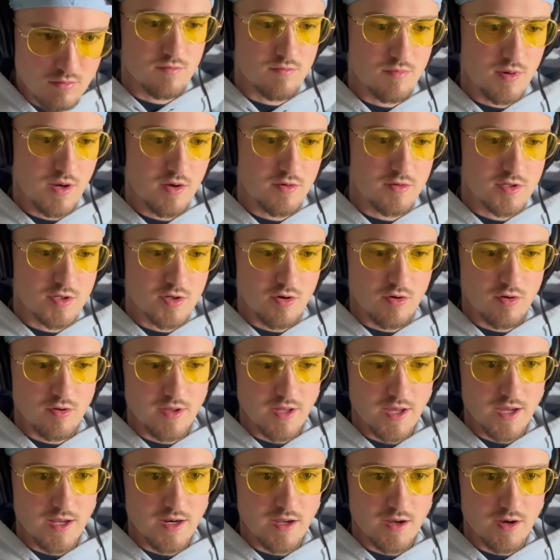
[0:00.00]
Bounce all
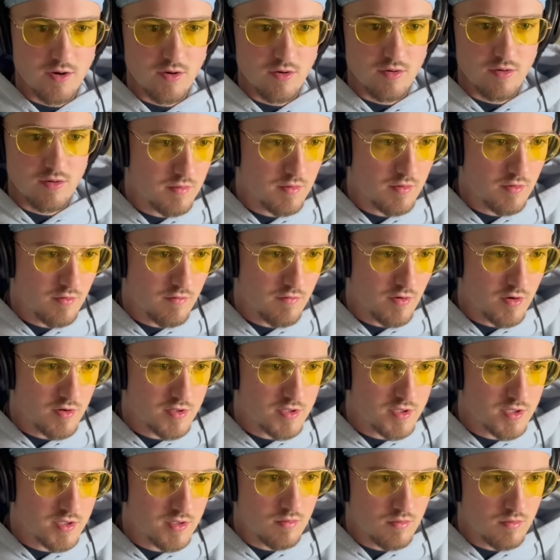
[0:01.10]
that out. Maybe reverse it.